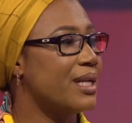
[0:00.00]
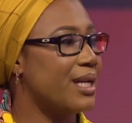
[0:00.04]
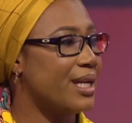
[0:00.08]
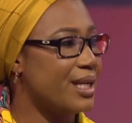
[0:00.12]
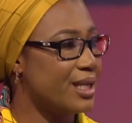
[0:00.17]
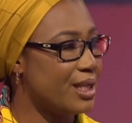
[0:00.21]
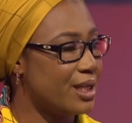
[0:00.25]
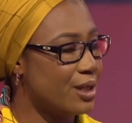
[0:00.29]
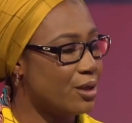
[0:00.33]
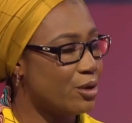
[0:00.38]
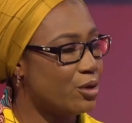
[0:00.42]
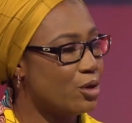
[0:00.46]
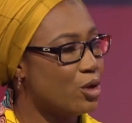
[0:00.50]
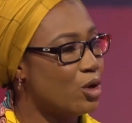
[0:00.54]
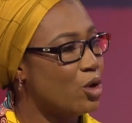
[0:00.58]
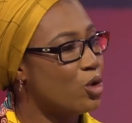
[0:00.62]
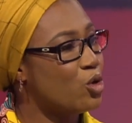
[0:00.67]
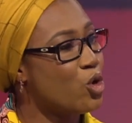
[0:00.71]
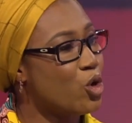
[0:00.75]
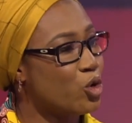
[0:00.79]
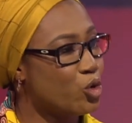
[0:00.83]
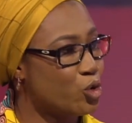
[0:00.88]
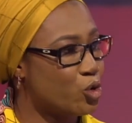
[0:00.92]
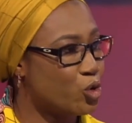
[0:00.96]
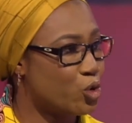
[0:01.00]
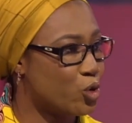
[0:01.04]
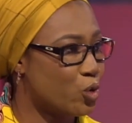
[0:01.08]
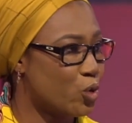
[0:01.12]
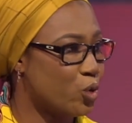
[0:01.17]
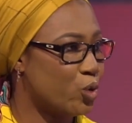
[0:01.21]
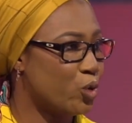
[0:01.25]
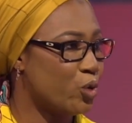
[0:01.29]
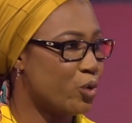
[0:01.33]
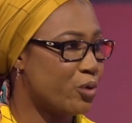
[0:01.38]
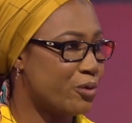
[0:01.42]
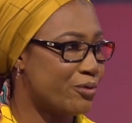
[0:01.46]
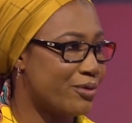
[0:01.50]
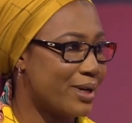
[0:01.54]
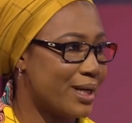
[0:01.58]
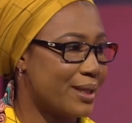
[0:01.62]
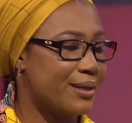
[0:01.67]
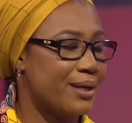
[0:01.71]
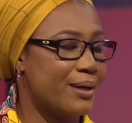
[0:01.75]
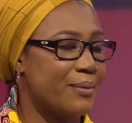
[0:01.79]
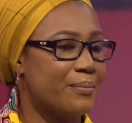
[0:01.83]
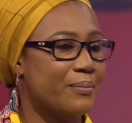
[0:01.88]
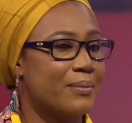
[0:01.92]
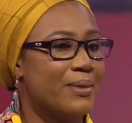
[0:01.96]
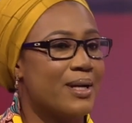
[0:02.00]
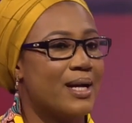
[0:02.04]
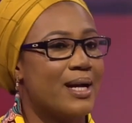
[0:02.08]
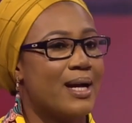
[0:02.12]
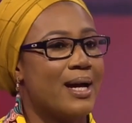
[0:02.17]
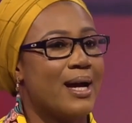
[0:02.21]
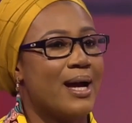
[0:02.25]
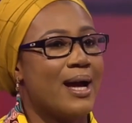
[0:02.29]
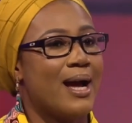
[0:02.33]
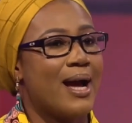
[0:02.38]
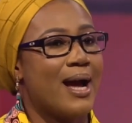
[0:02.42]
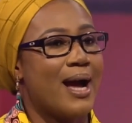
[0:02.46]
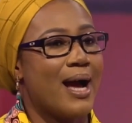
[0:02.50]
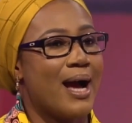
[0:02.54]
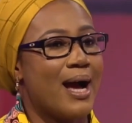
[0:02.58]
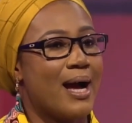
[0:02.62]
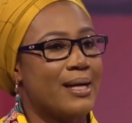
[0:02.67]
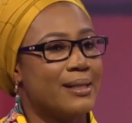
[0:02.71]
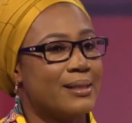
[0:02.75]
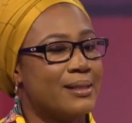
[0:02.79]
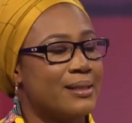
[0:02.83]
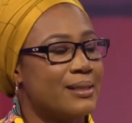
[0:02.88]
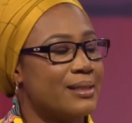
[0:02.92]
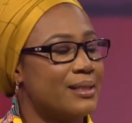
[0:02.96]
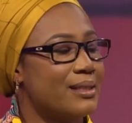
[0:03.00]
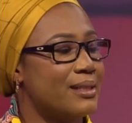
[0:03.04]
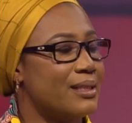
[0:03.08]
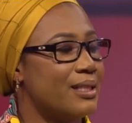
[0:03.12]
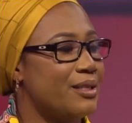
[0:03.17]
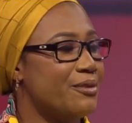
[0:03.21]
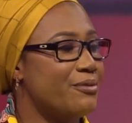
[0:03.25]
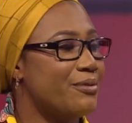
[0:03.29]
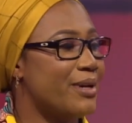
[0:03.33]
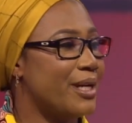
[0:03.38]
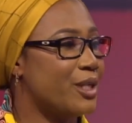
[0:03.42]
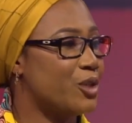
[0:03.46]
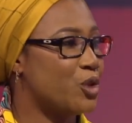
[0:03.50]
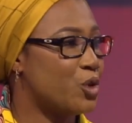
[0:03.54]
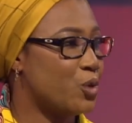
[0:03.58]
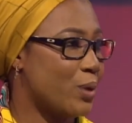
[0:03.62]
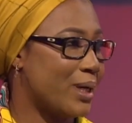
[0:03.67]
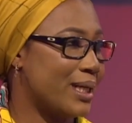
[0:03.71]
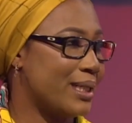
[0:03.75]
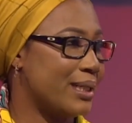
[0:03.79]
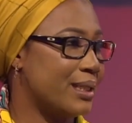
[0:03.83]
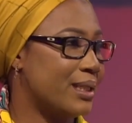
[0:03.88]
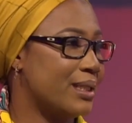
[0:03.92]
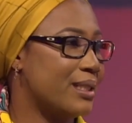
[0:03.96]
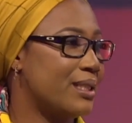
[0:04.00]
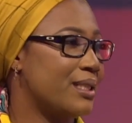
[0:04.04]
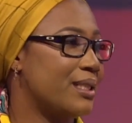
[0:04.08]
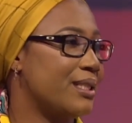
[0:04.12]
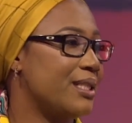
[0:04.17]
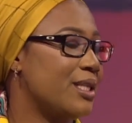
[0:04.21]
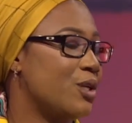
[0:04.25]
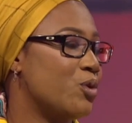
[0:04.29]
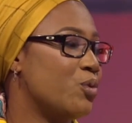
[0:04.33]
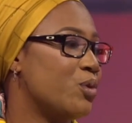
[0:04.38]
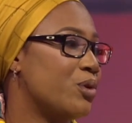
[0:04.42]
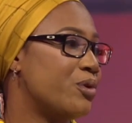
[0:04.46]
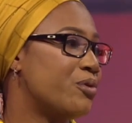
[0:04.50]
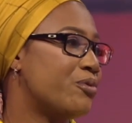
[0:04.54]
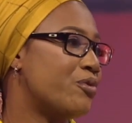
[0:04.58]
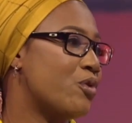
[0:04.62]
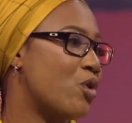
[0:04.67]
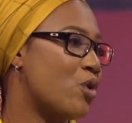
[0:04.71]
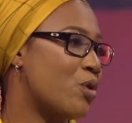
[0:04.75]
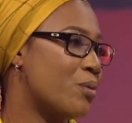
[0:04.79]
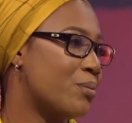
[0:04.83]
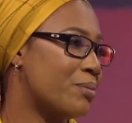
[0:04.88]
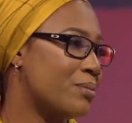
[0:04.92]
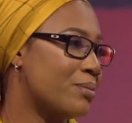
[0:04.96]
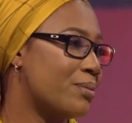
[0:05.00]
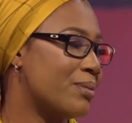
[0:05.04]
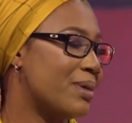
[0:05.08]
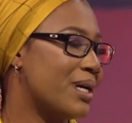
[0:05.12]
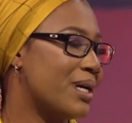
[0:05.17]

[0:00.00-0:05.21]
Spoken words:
any control over them. And eventually they would form